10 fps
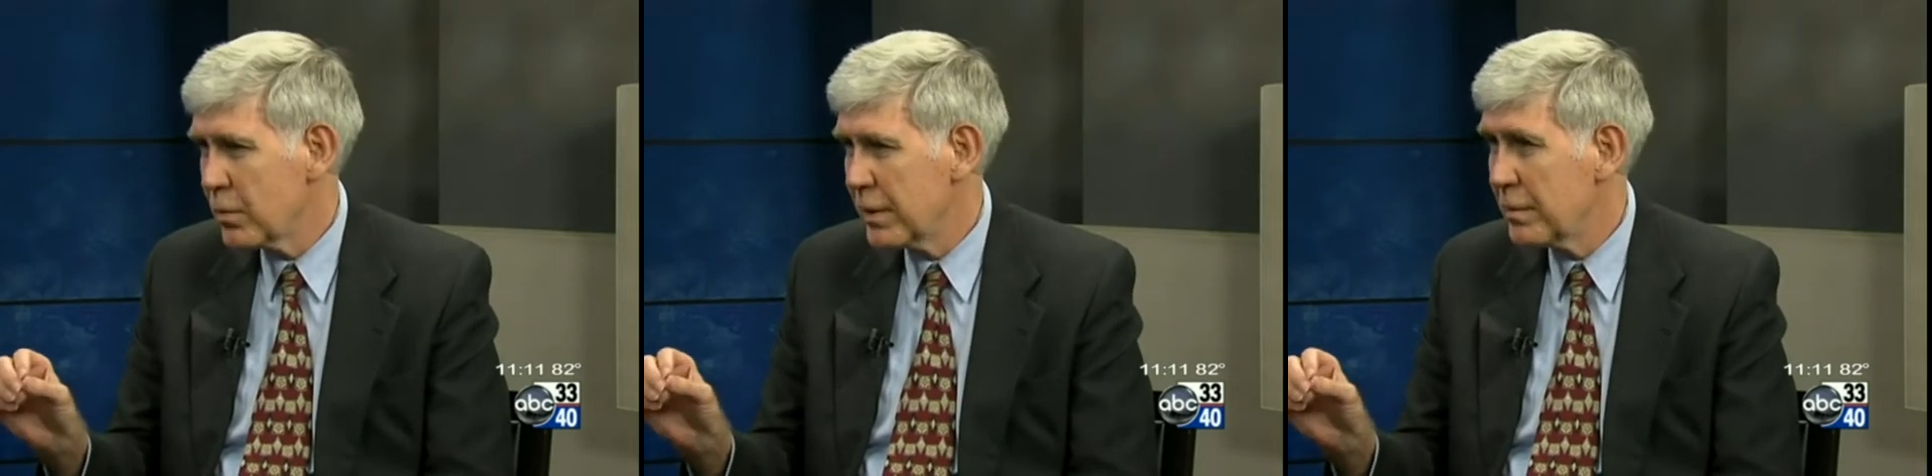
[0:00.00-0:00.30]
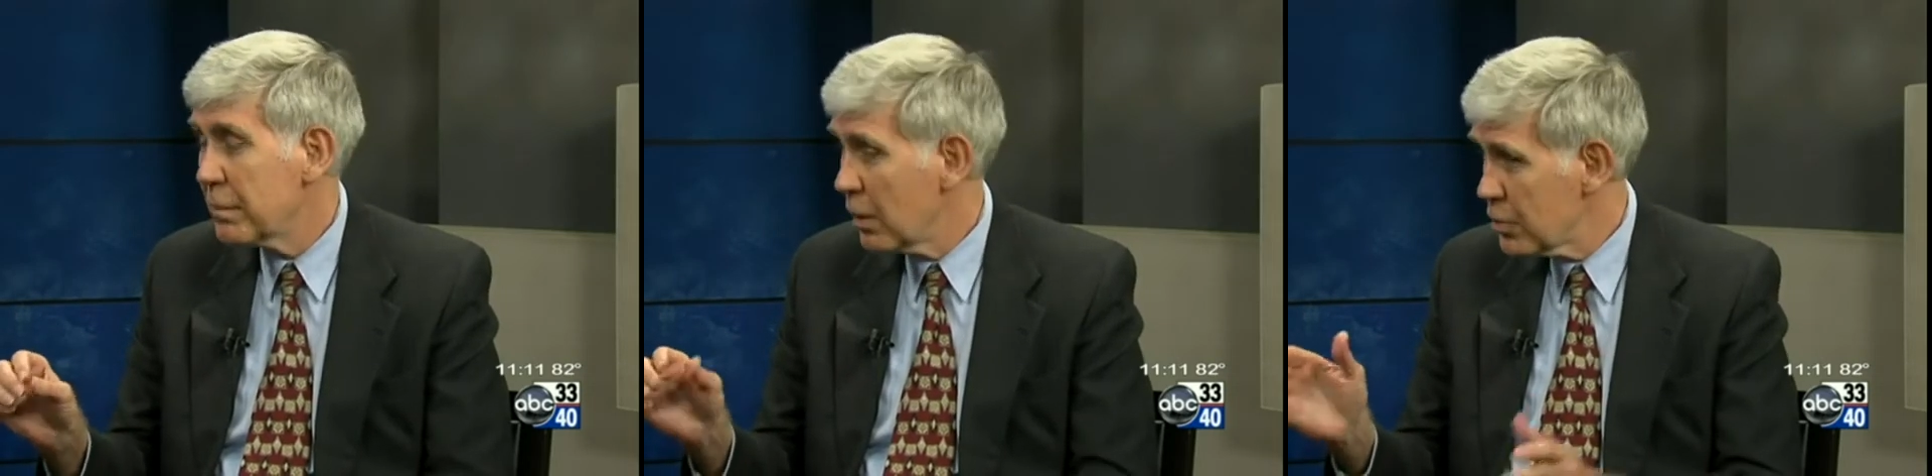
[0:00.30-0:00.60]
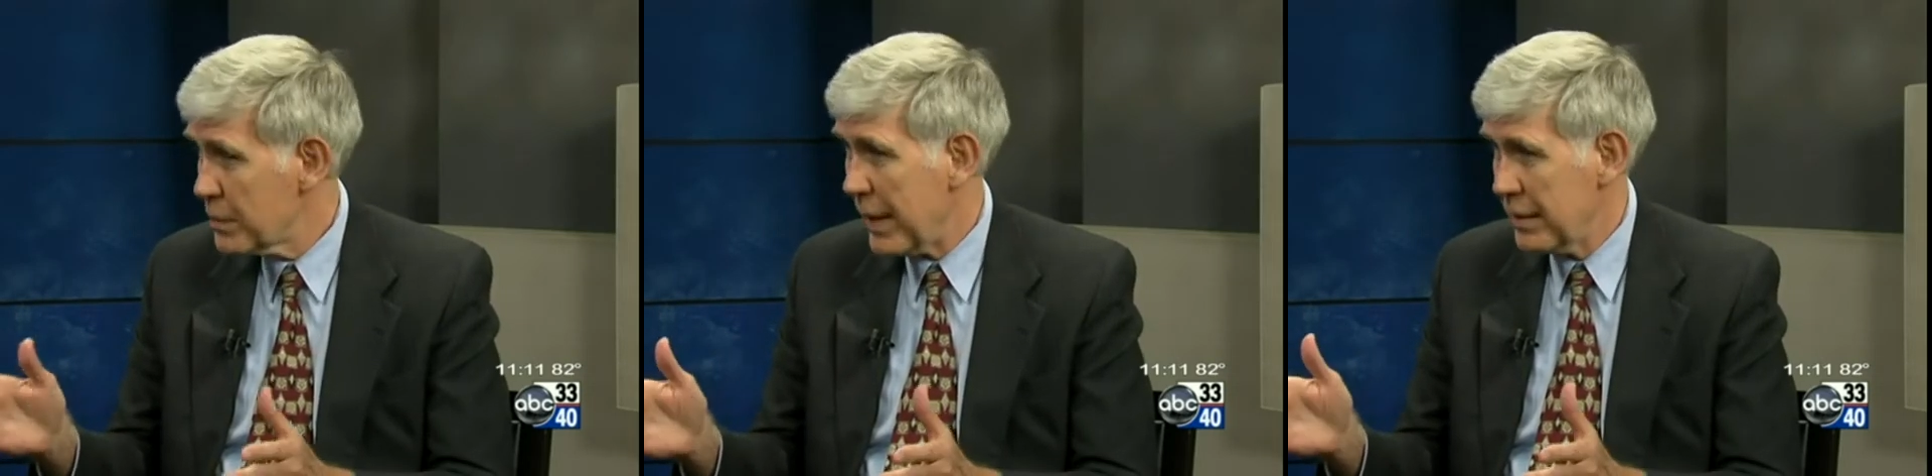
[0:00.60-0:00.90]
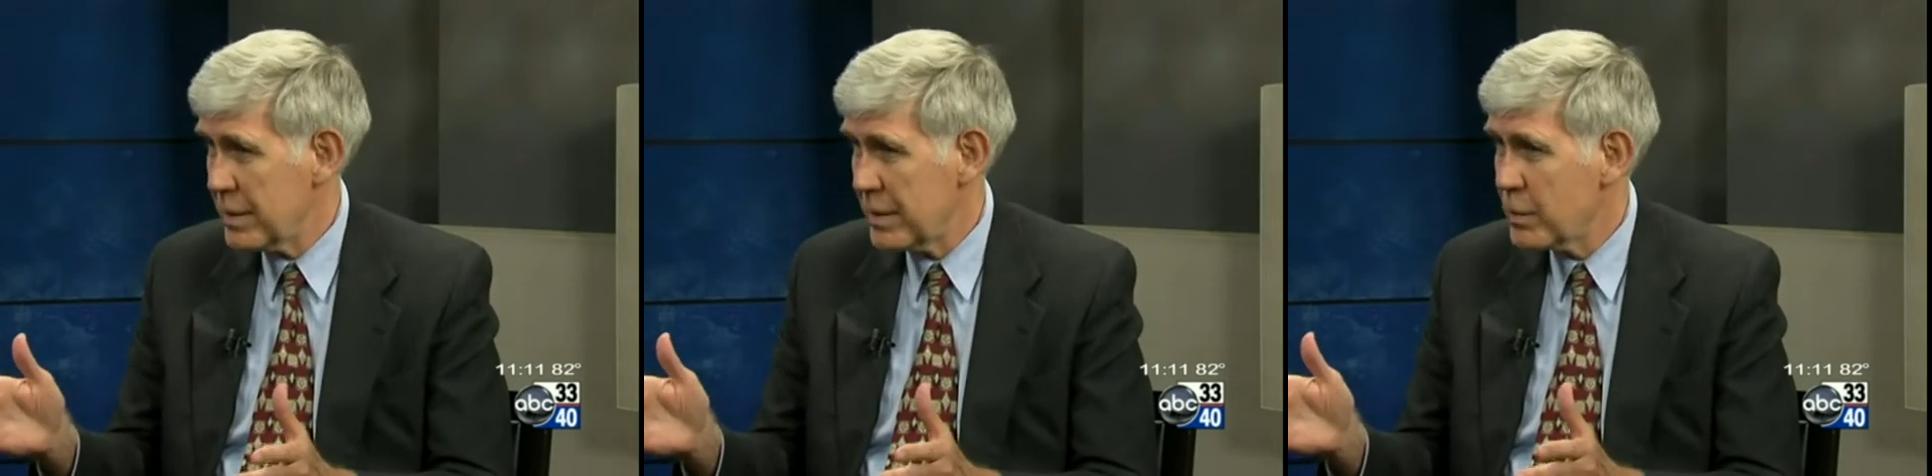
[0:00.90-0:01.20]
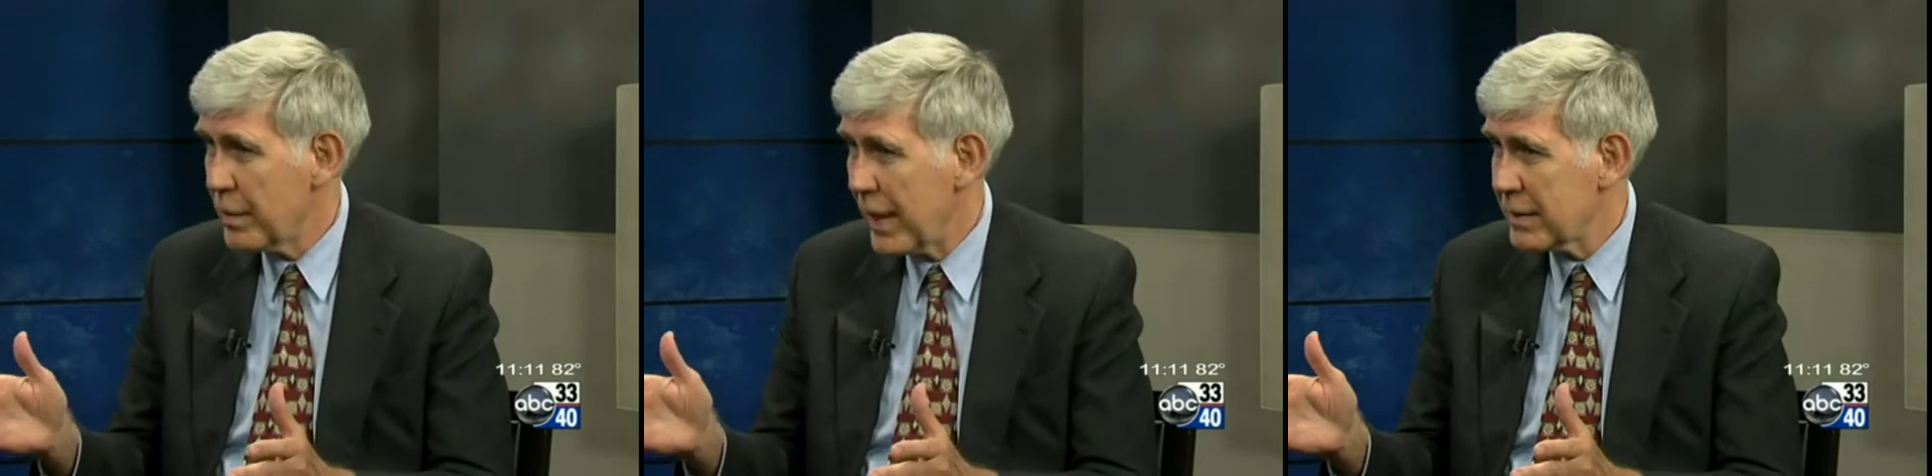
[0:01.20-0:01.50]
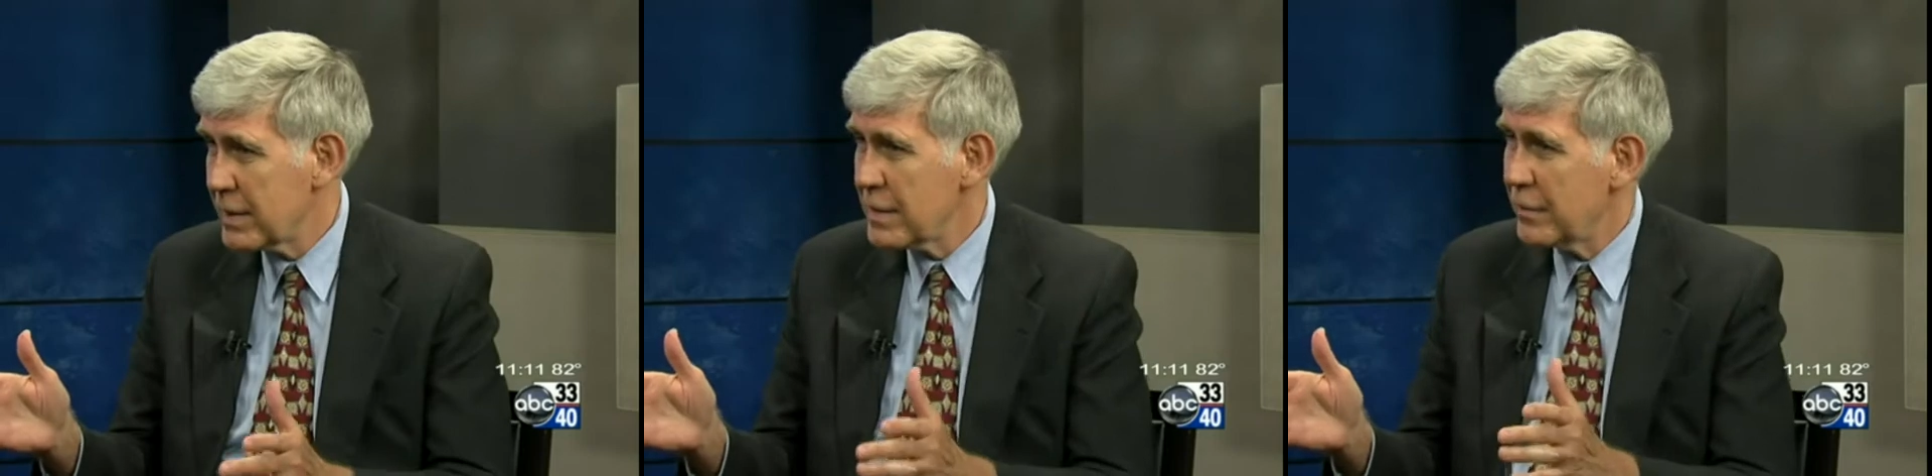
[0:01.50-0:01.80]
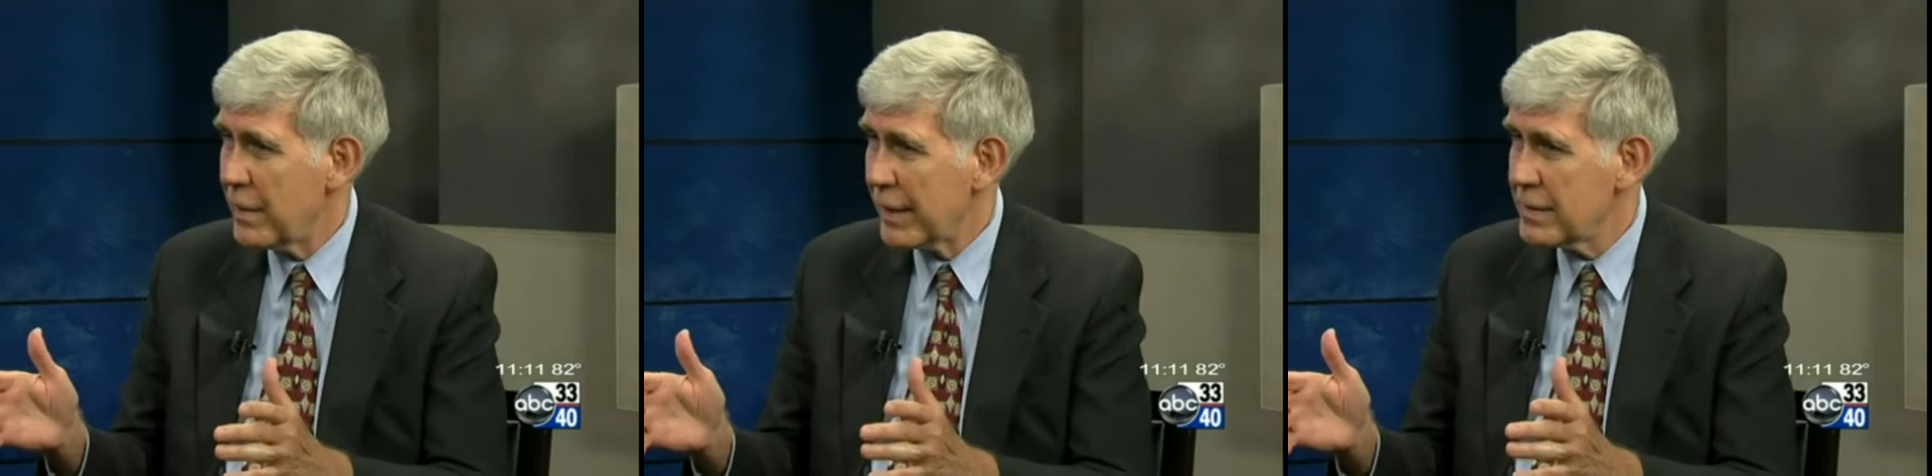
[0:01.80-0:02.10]
when both spouses practice
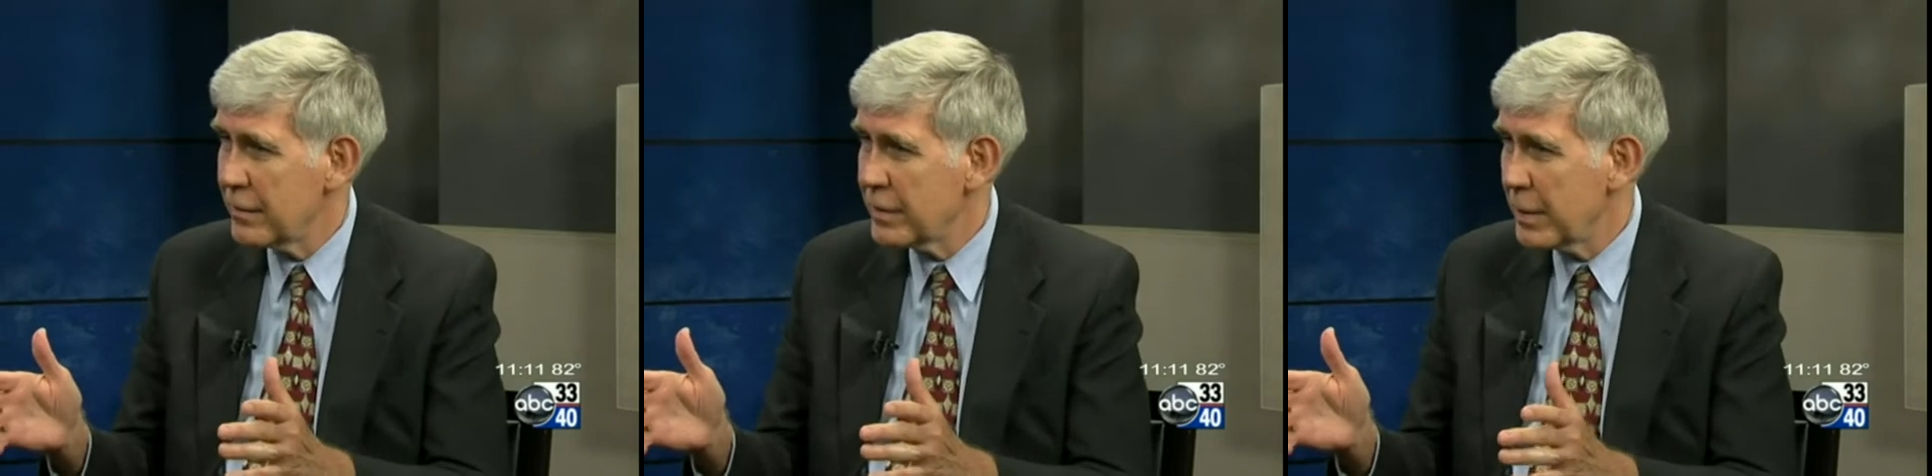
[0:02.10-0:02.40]
effective